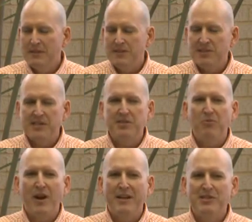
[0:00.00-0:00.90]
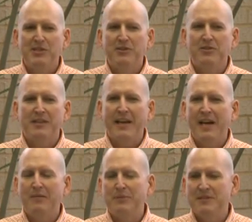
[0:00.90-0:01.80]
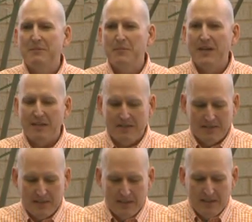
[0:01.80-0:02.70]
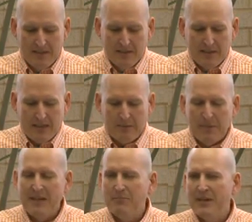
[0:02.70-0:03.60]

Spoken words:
Incessant rains turned the camp into mud, and many